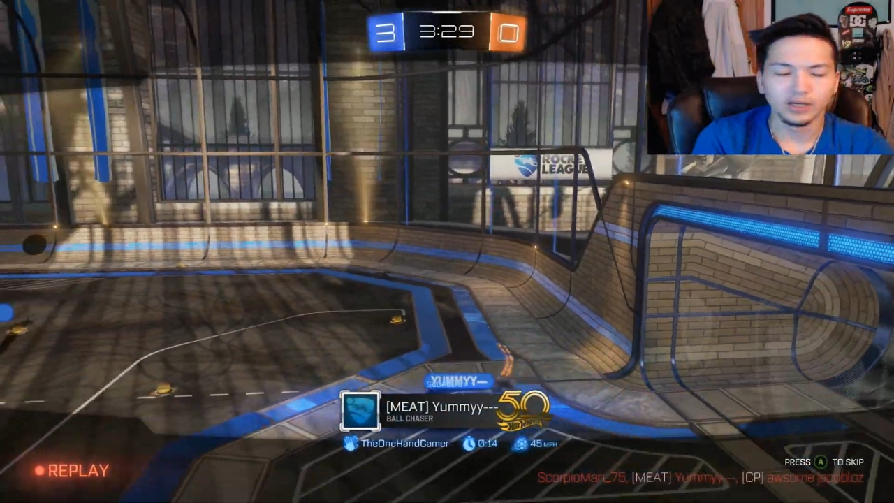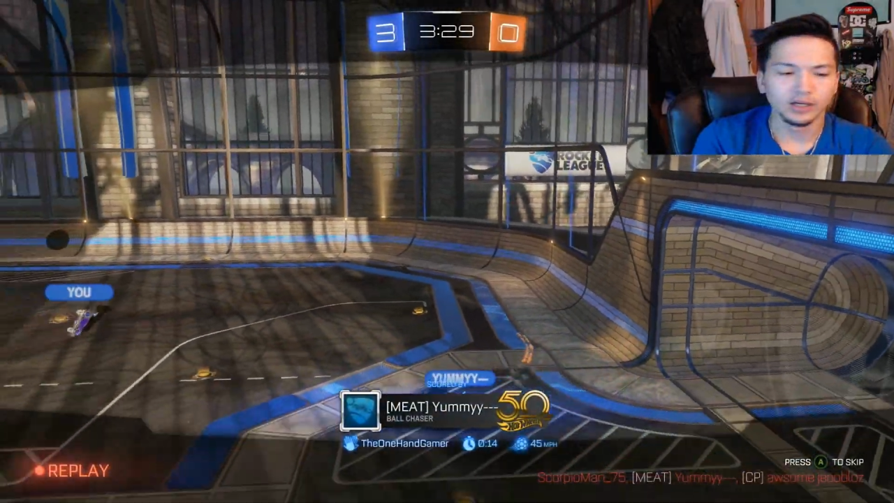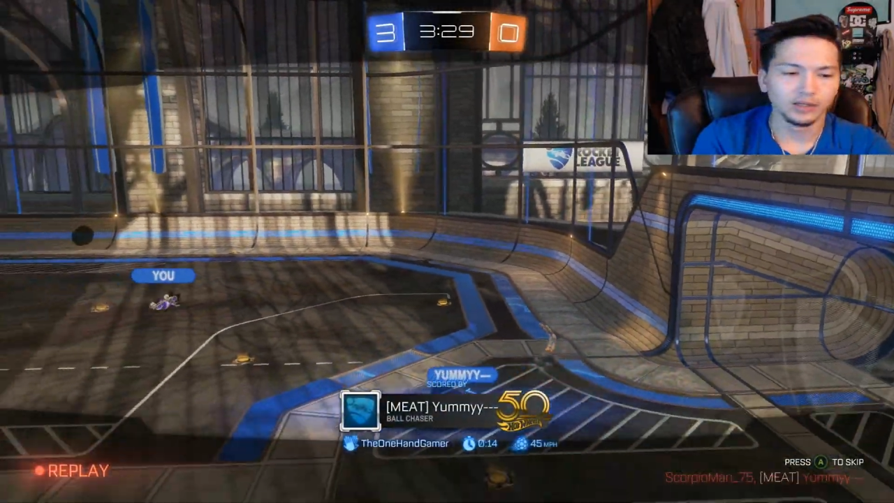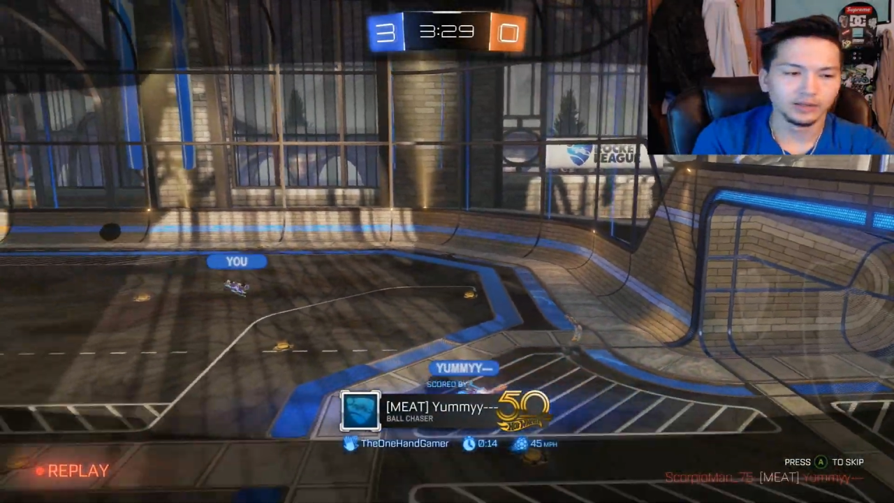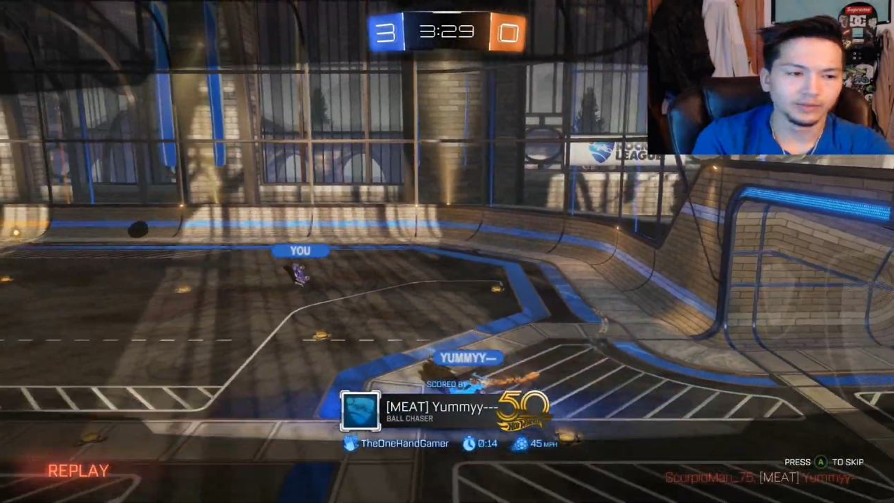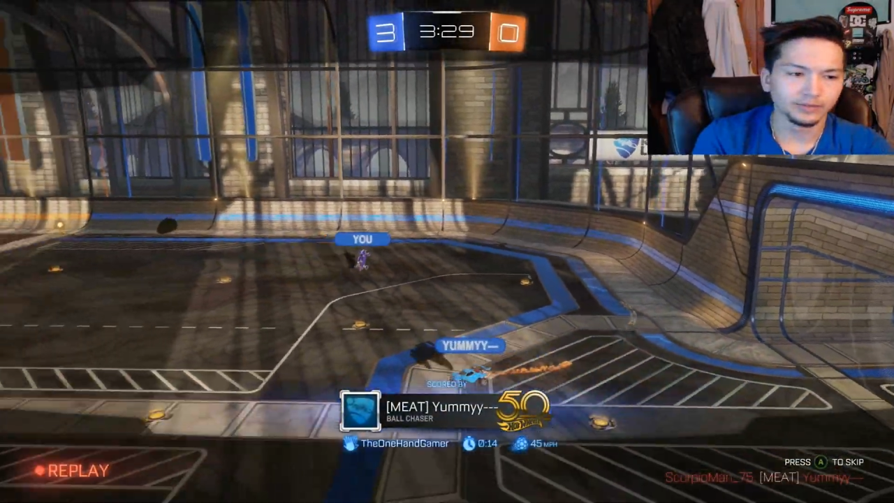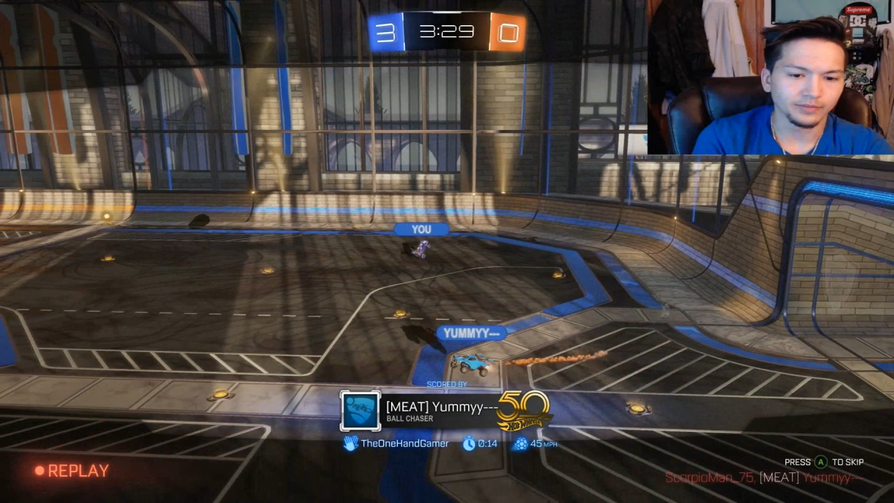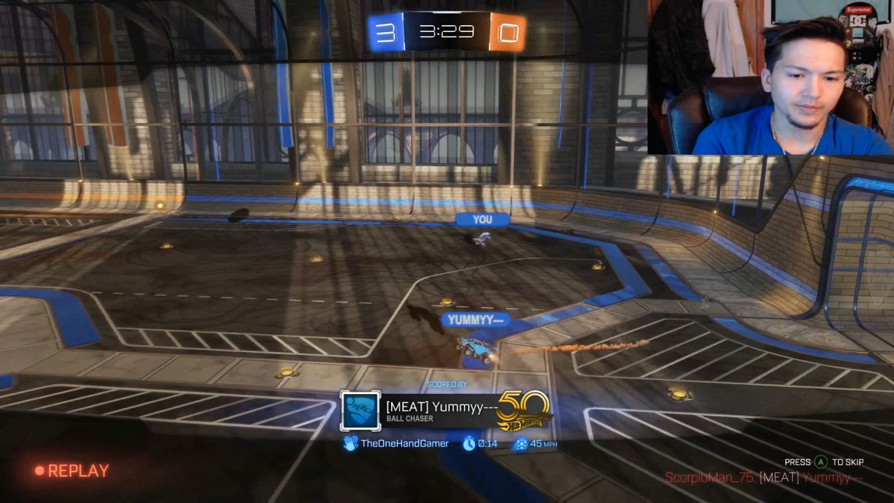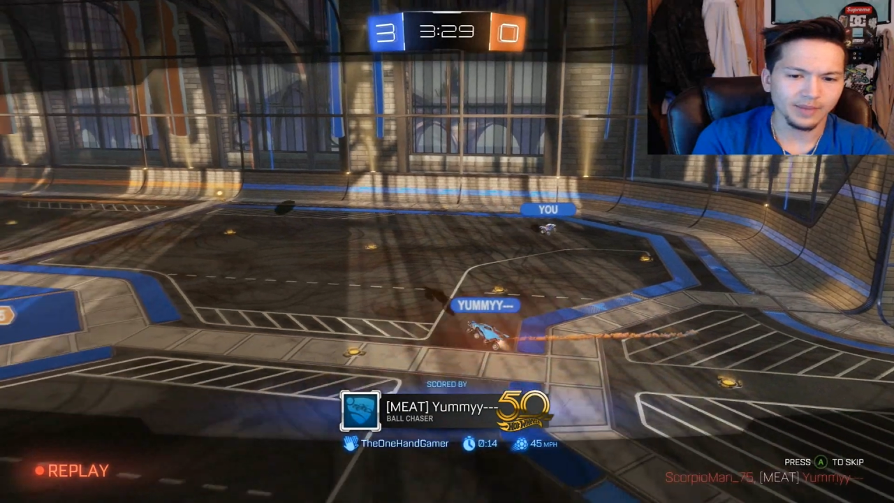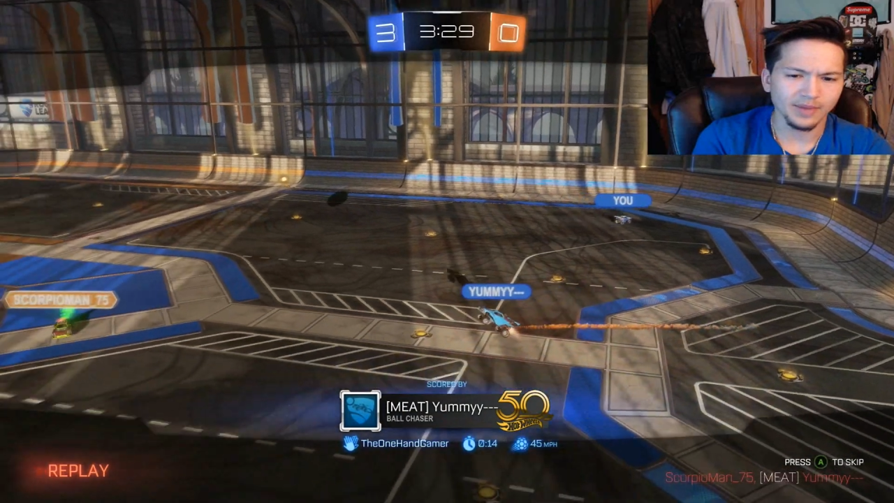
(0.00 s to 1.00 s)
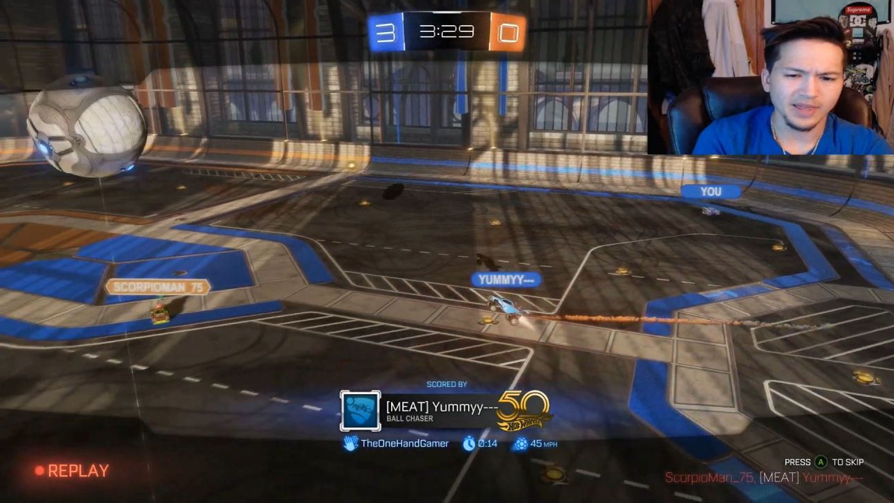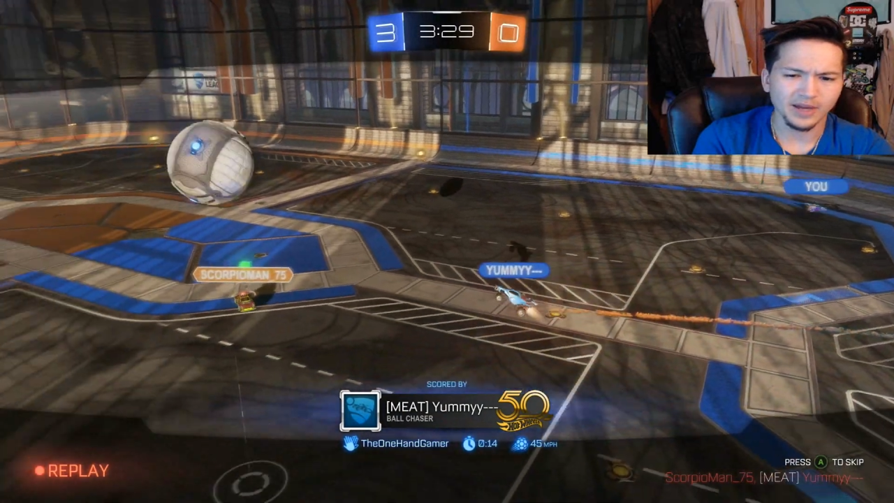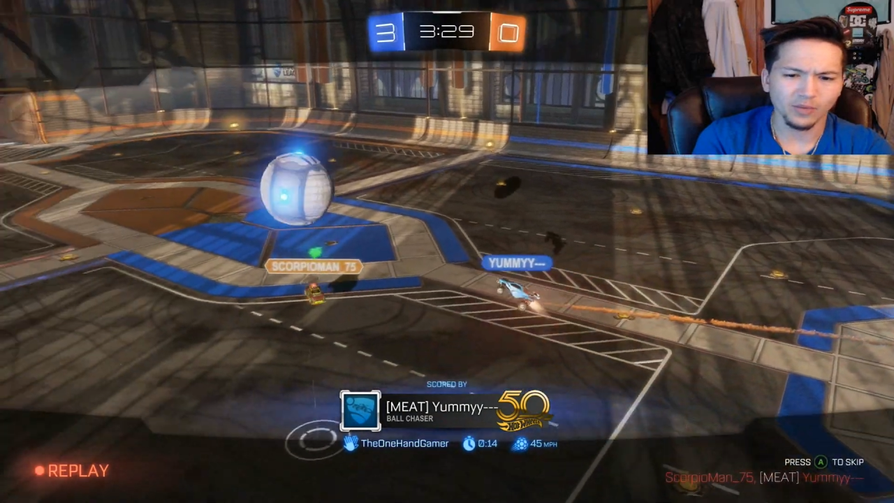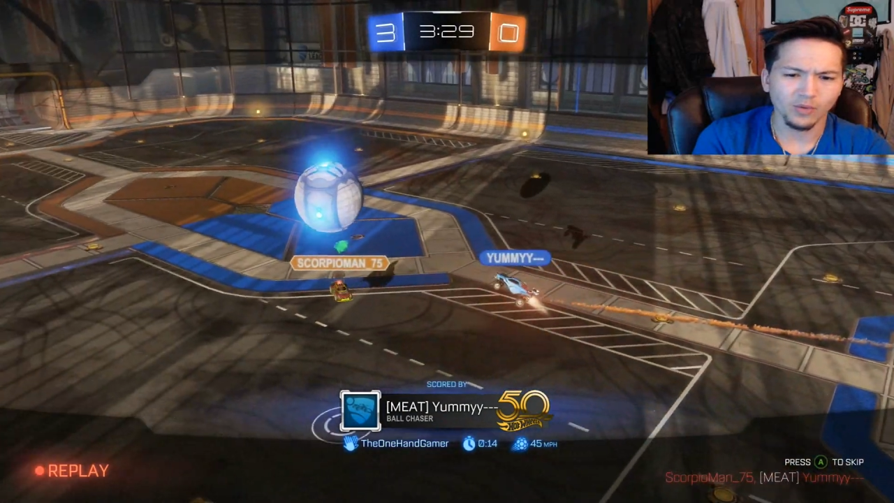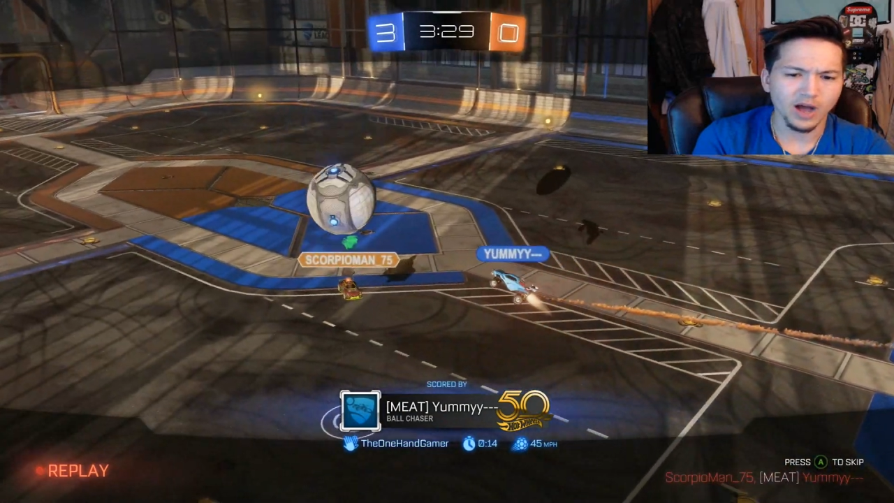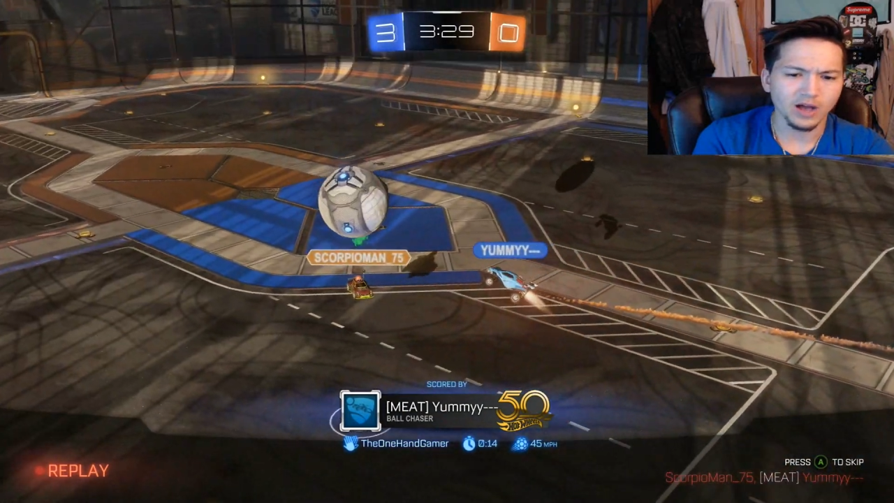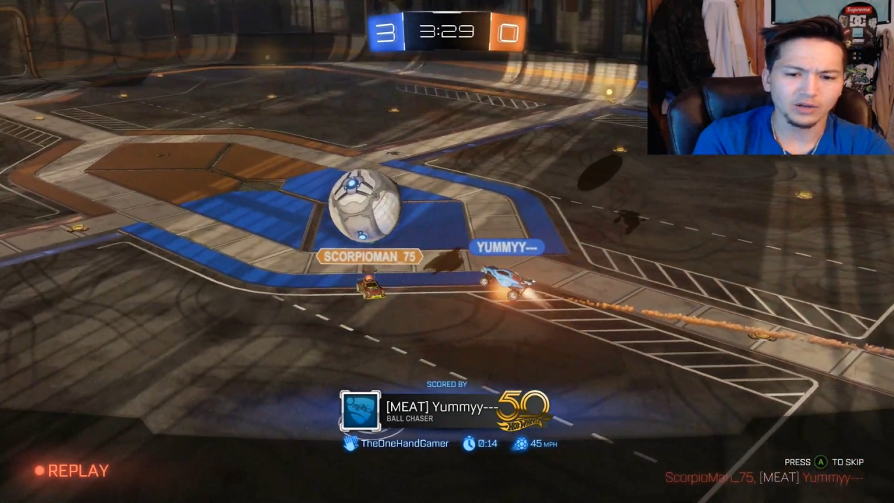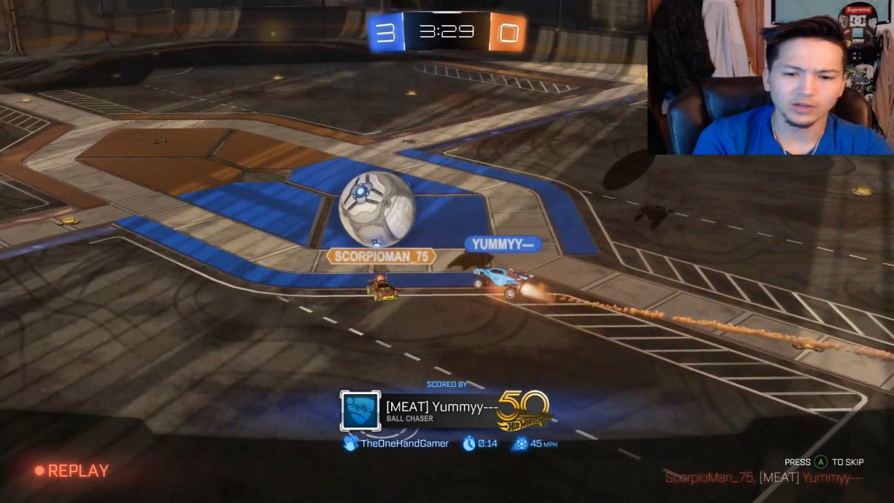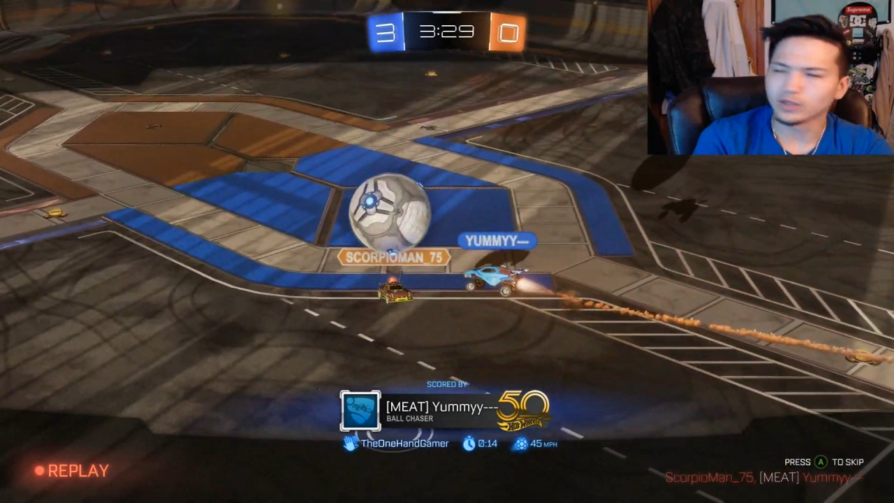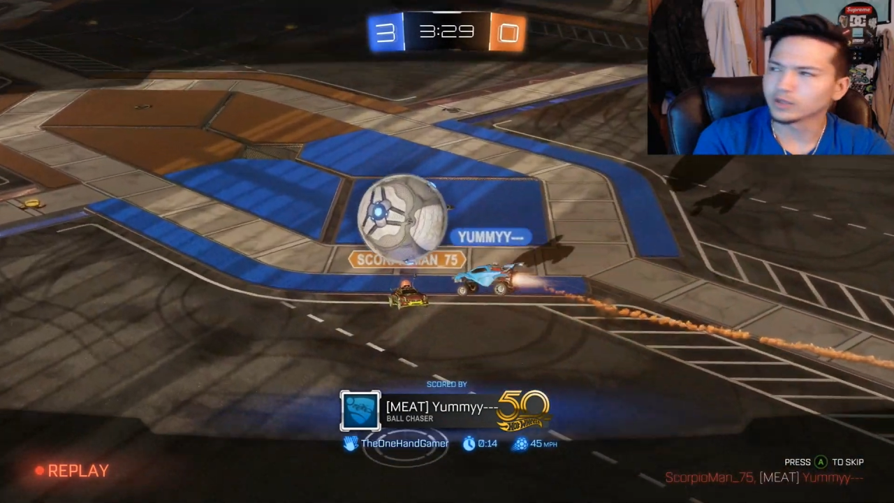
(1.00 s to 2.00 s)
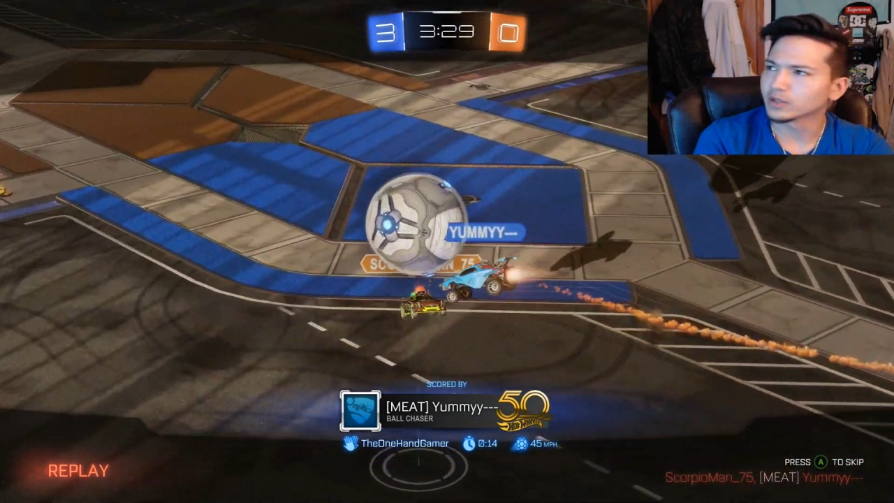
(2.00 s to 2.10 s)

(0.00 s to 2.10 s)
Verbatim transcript: I made that a while ago,